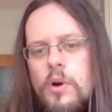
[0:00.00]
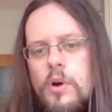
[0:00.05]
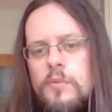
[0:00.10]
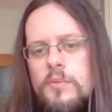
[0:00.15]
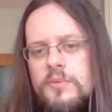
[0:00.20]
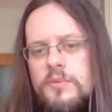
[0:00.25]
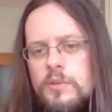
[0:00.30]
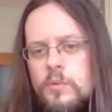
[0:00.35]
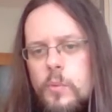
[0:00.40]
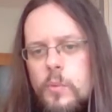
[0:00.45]

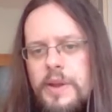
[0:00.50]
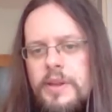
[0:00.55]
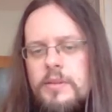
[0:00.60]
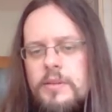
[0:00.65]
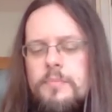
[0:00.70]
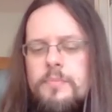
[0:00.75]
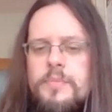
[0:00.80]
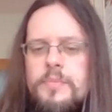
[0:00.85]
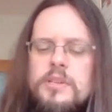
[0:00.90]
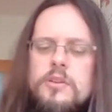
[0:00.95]
with the
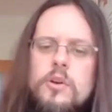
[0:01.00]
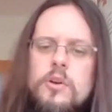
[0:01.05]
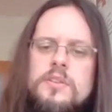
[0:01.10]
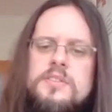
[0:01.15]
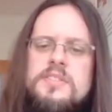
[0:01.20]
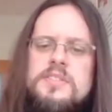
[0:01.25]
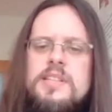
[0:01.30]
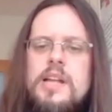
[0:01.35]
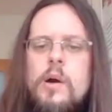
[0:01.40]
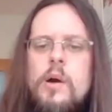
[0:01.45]
queen,
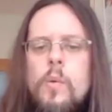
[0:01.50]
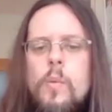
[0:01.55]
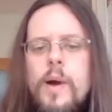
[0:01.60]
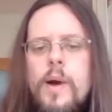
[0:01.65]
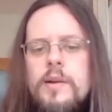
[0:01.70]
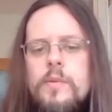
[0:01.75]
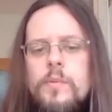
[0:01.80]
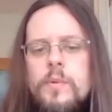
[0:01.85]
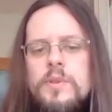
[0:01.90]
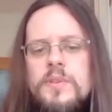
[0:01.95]
because now
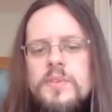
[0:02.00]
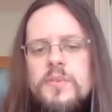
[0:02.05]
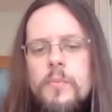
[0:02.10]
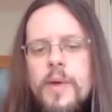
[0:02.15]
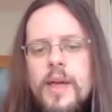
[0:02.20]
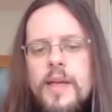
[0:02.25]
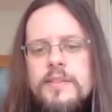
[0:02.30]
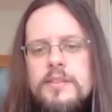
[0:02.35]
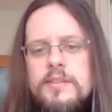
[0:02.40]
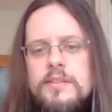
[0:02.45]
white would
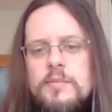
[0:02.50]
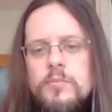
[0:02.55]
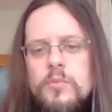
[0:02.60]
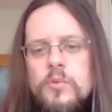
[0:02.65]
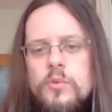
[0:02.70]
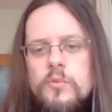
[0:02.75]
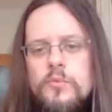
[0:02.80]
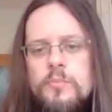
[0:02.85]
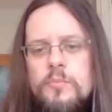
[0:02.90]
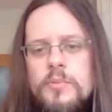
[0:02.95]
threat the
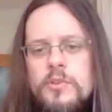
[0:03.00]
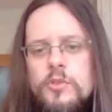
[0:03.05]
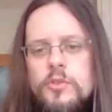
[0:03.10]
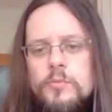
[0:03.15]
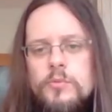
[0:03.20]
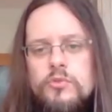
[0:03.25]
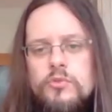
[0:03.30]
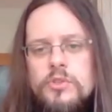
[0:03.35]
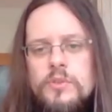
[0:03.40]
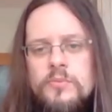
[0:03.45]
move
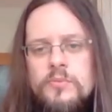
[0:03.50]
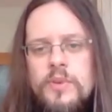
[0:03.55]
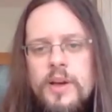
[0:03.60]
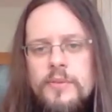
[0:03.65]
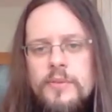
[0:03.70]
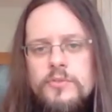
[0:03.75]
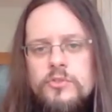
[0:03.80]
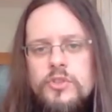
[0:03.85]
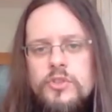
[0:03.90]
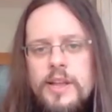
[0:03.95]
bishop to
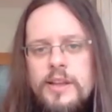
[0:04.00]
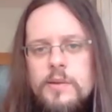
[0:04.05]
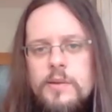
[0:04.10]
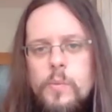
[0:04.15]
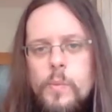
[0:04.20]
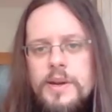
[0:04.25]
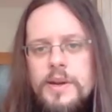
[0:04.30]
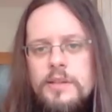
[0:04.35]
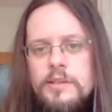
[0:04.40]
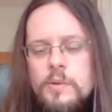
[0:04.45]
g5 check,
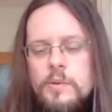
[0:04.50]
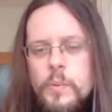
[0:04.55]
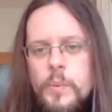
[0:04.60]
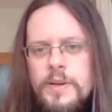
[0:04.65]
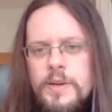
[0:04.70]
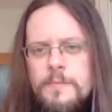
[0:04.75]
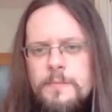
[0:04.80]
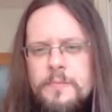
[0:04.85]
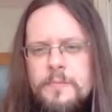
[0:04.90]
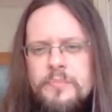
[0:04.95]
winning the
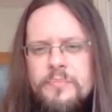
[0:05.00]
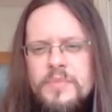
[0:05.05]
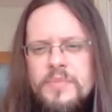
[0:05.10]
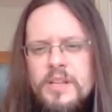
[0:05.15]
queen.